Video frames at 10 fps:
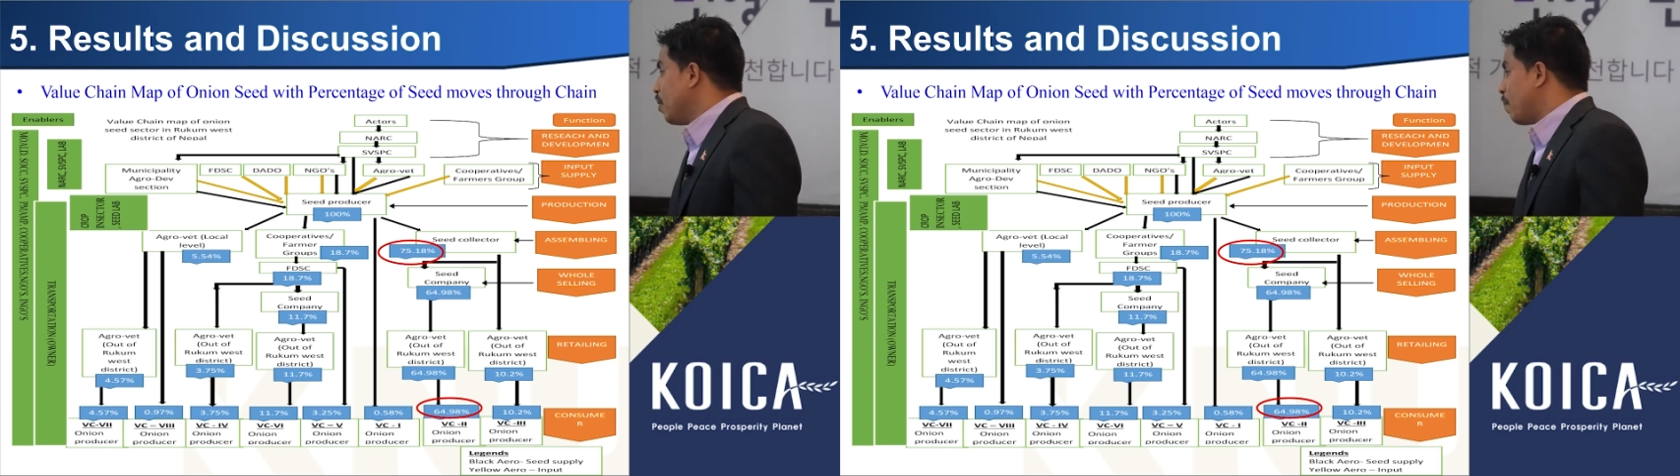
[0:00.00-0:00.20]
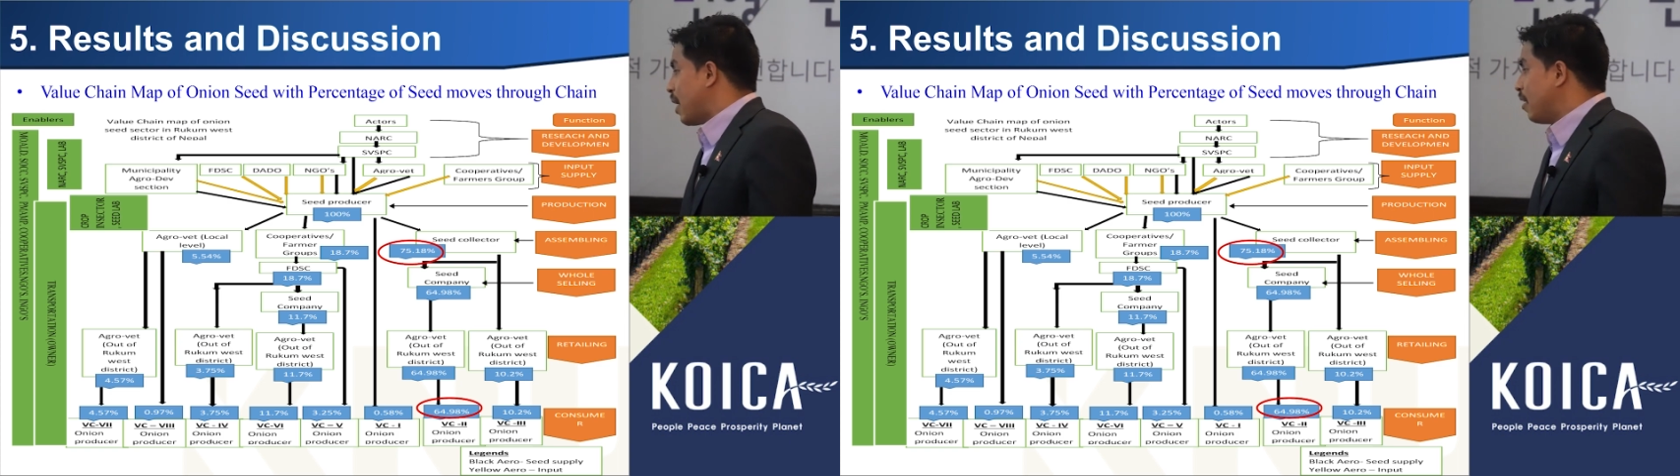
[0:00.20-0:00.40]

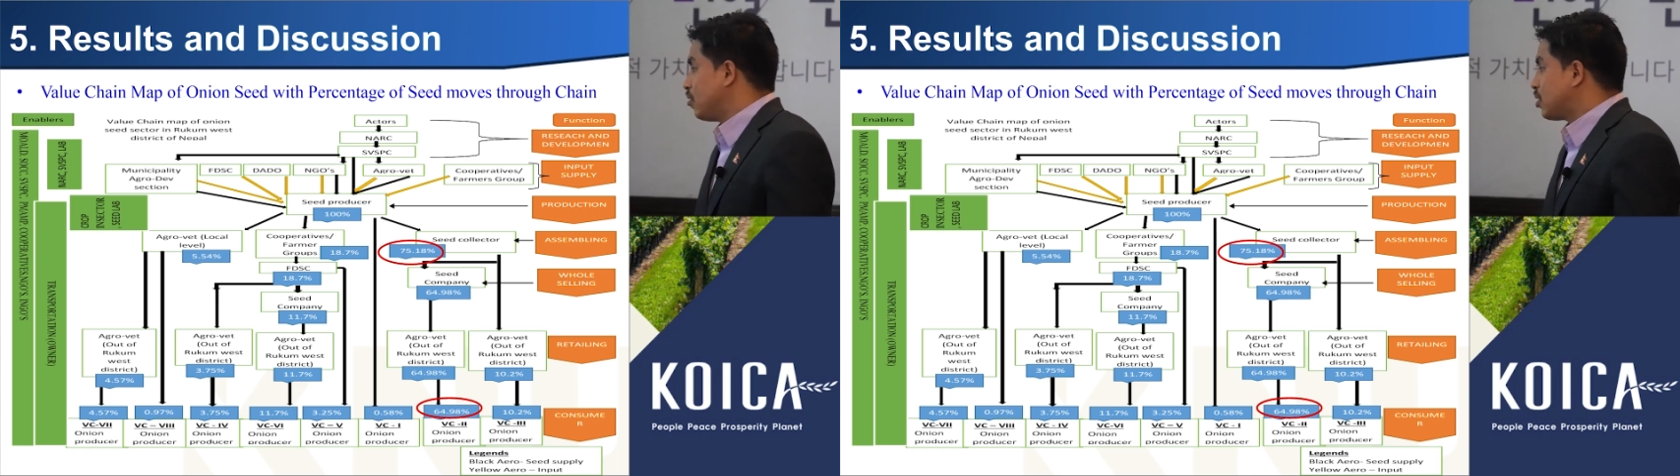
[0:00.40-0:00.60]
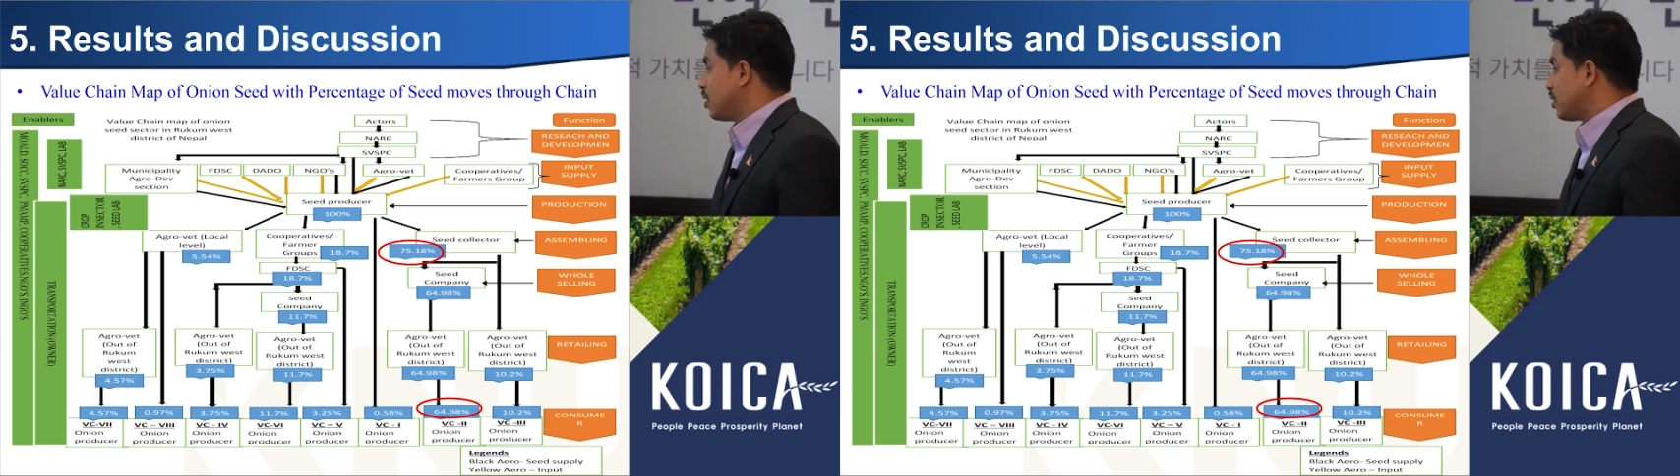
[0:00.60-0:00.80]
value
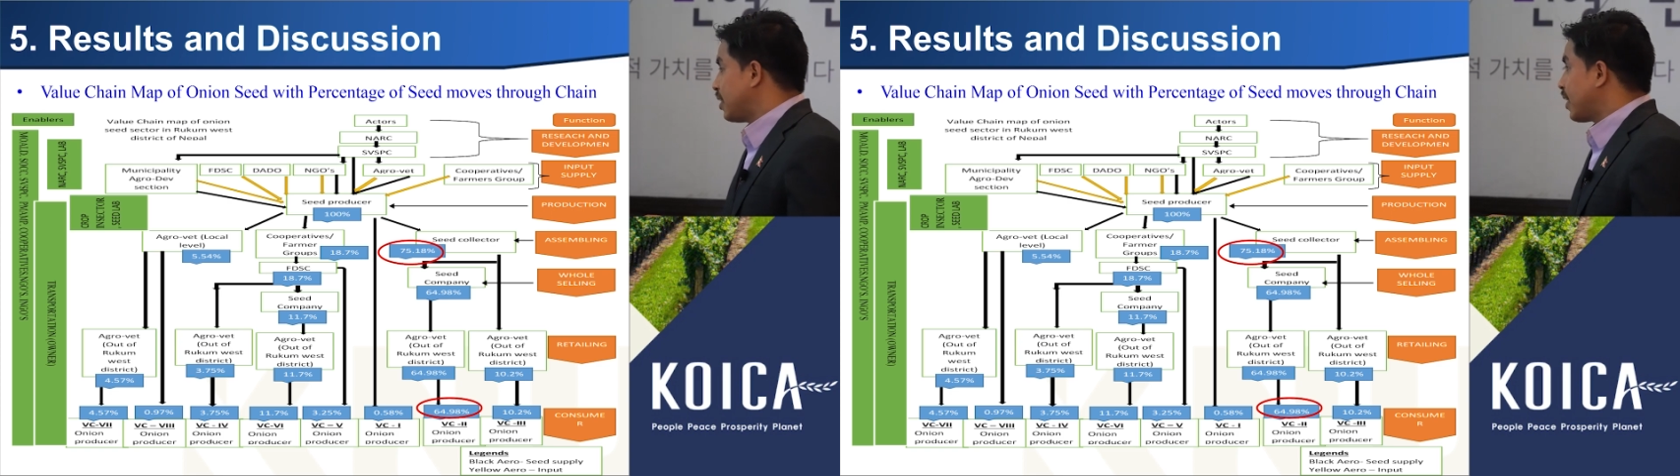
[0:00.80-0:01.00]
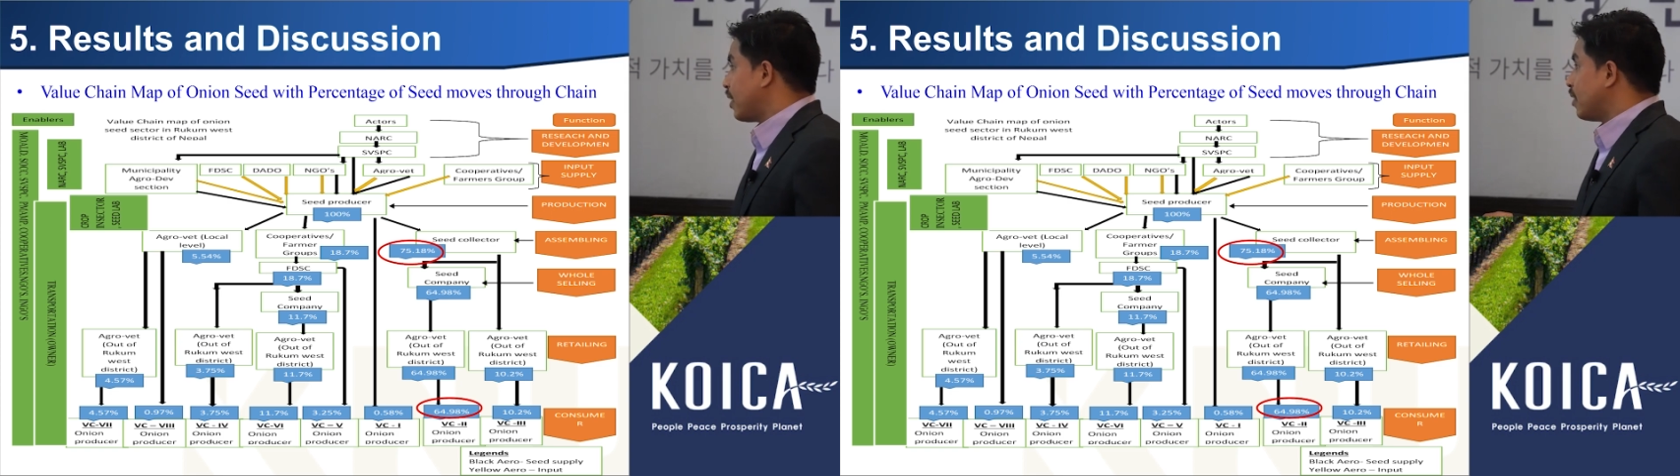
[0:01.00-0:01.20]
chain
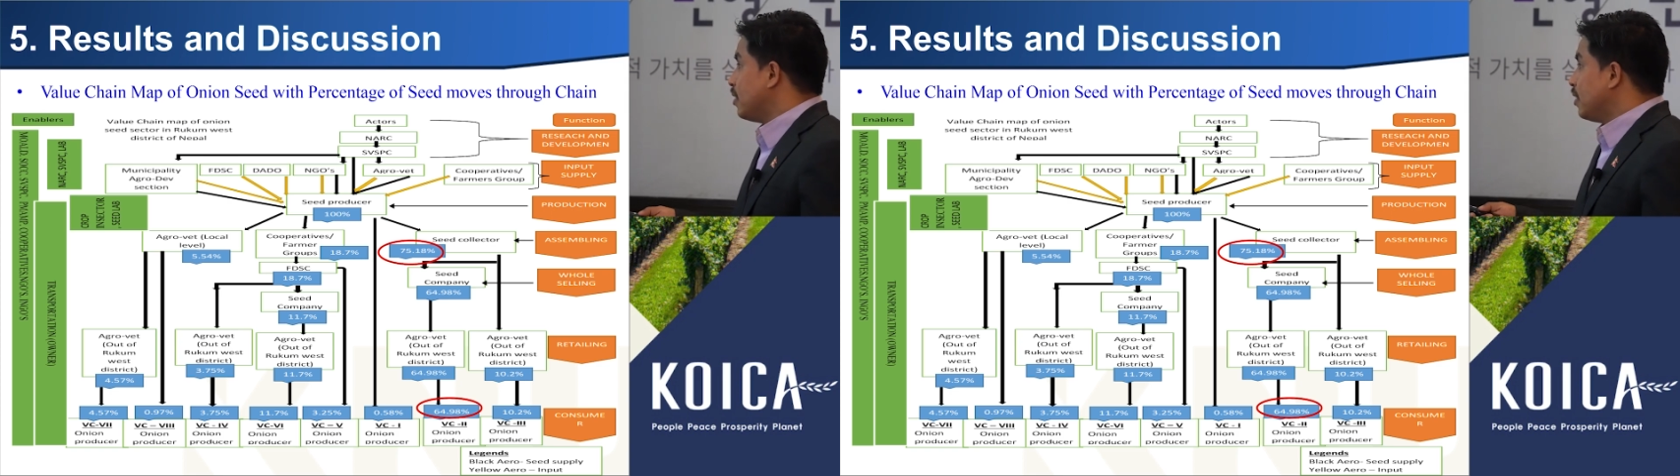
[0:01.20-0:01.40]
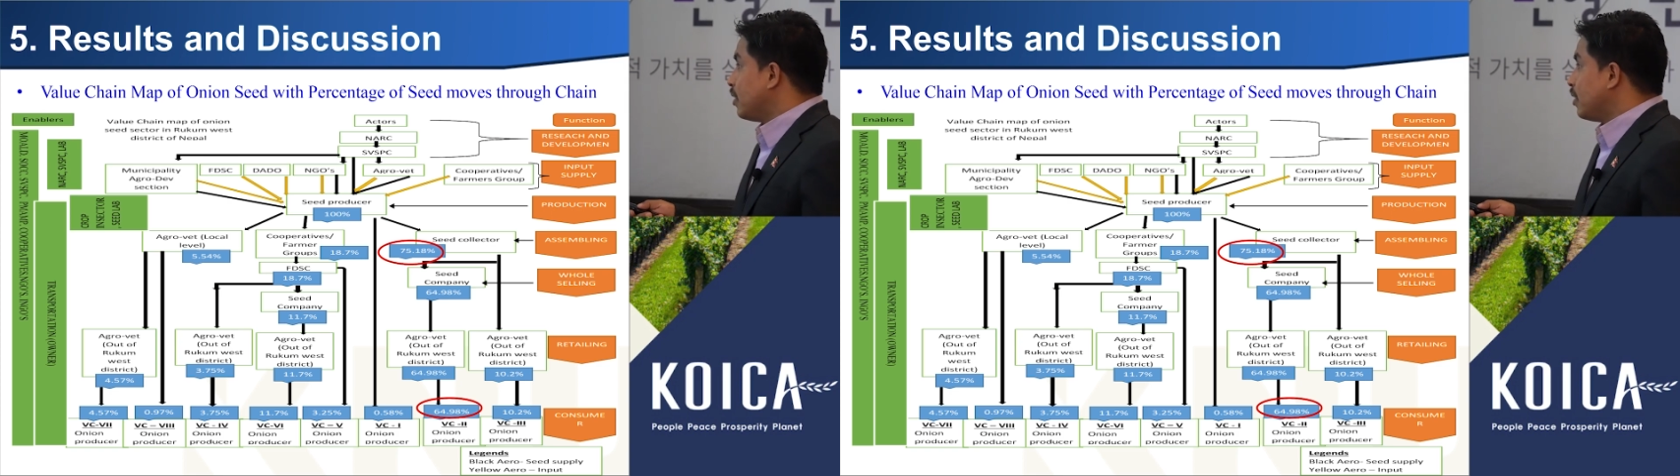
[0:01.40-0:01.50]
second.